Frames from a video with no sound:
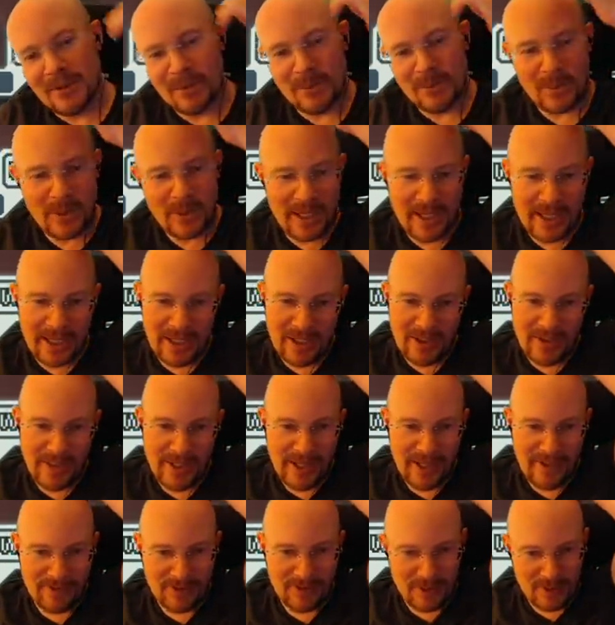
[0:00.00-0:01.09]
Wow,
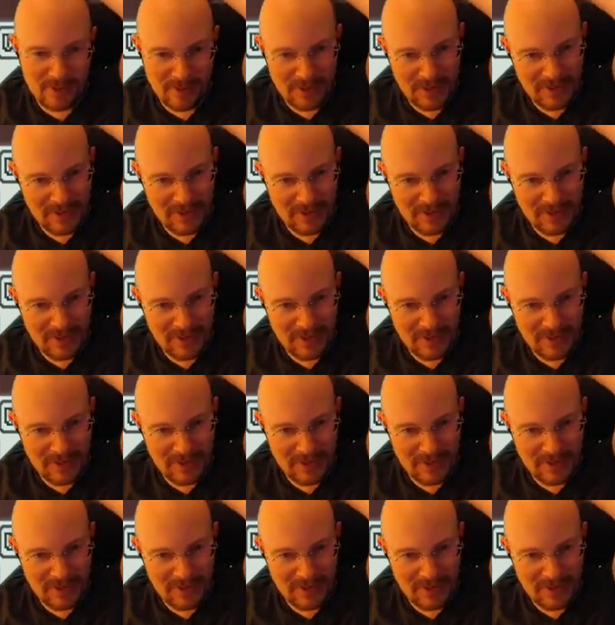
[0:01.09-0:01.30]
F you,